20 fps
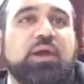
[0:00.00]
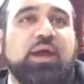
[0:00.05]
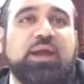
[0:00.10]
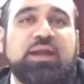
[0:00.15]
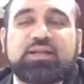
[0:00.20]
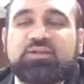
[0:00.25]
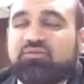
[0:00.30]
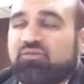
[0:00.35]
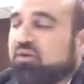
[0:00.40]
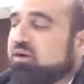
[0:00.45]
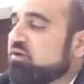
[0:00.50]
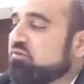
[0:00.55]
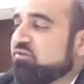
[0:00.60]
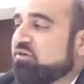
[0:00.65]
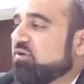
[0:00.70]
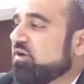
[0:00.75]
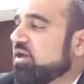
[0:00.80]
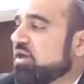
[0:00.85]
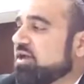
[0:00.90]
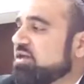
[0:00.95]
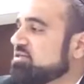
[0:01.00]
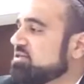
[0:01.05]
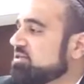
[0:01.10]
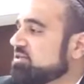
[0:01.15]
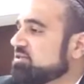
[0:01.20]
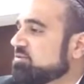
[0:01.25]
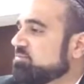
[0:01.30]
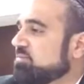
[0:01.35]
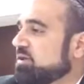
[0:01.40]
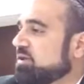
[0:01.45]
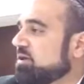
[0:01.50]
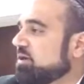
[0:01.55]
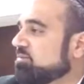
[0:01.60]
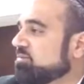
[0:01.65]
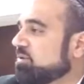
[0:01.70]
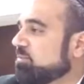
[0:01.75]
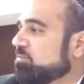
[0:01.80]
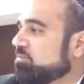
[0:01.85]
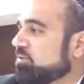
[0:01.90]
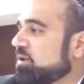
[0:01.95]
And it's very, very easy to
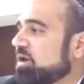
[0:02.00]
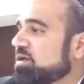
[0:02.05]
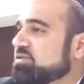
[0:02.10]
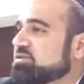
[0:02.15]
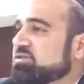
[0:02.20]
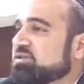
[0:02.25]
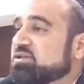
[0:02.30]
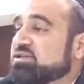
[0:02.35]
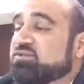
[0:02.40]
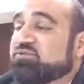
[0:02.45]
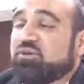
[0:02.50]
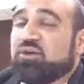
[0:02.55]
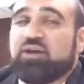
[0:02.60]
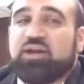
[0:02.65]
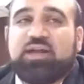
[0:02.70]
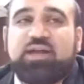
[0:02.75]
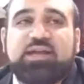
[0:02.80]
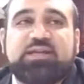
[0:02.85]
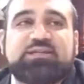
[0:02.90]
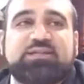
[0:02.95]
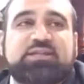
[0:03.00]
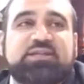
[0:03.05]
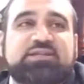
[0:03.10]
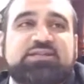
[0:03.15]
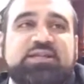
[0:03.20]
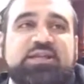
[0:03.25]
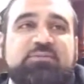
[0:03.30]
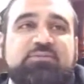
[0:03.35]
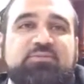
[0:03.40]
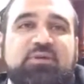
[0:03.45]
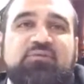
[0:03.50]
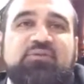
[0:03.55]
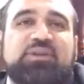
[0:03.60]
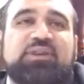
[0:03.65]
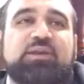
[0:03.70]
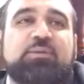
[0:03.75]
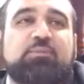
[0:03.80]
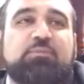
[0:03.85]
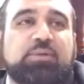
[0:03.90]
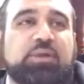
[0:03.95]
become depressed, and it's very easy to see
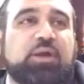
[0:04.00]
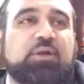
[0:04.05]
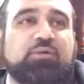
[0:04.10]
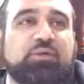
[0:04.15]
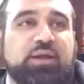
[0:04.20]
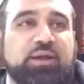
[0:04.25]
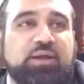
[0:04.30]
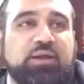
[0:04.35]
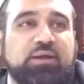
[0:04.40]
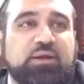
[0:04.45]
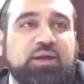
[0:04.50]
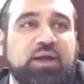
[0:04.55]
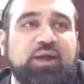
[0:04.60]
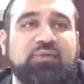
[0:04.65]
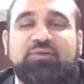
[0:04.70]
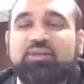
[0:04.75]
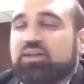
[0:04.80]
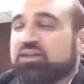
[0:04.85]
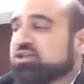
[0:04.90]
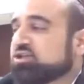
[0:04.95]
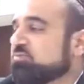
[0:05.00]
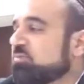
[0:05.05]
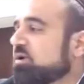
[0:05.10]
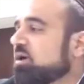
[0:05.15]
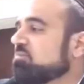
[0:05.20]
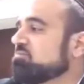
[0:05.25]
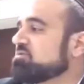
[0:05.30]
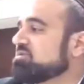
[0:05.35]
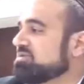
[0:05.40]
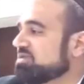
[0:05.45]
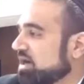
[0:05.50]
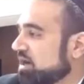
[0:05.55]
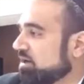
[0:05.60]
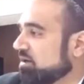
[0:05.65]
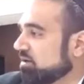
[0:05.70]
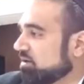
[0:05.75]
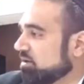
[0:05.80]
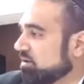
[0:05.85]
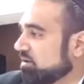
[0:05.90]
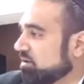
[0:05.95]
everything blurry. Everything just becomes
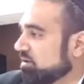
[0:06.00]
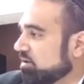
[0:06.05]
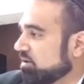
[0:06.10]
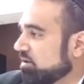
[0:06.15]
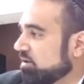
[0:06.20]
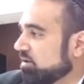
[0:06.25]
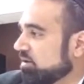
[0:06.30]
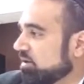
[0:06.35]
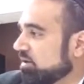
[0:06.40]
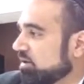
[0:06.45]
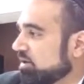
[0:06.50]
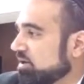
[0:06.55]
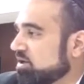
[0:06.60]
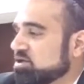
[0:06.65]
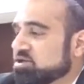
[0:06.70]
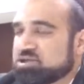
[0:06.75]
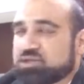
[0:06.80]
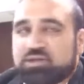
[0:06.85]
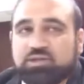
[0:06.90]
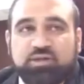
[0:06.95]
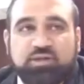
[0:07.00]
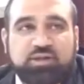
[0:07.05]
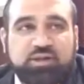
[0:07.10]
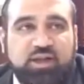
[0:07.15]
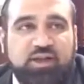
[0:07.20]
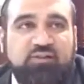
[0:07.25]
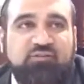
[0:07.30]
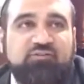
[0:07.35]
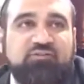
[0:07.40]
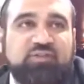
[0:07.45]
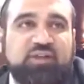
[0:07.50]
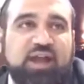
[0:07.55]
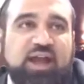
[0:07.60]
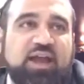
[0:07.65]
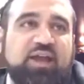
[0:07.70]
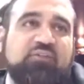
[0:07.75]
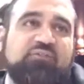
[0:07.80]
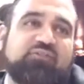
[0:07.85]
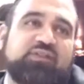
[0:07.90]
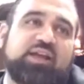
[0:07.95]
dull. You just live
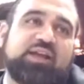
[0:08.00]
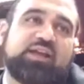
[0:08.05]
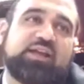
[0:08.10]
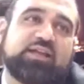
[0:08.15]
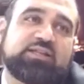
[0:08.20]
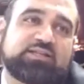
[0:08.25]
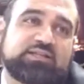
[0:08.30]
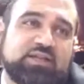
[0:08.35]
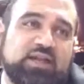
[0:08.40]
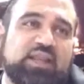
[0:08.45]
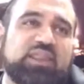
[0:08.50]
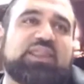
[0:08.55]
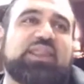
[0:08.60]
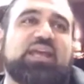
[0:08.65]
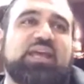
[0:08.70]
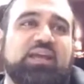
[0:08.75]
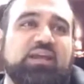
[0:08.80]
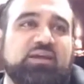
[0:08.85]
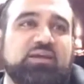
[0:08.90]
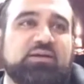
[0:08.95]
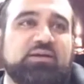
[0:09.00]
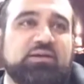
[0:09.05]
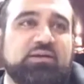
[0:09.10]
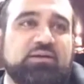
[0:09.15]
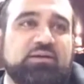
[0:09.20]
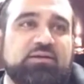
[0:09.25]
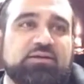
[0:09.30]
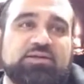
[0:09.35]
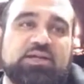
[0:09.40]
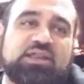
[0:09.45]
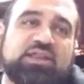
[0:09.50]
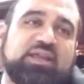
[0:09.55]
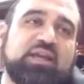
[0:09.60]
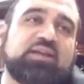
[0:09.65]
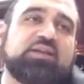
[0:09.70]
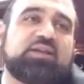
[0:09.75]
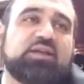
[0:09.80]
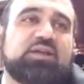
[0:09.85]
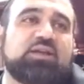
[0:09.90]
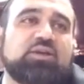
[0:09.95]
life like it's a thing. It's a
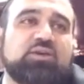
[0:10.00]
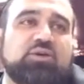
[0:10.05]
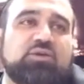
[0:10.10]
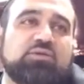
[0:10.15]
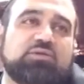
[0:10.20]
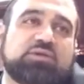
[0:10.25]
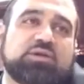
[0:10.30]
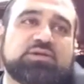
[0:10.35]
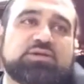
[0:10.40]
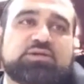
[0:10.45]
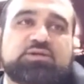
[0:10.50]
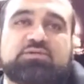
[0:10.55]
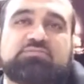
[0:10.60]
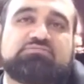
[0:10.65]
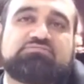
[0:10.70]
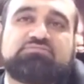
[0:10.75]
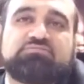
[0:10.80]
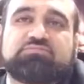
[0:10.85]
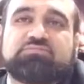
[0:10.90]
thing to do, because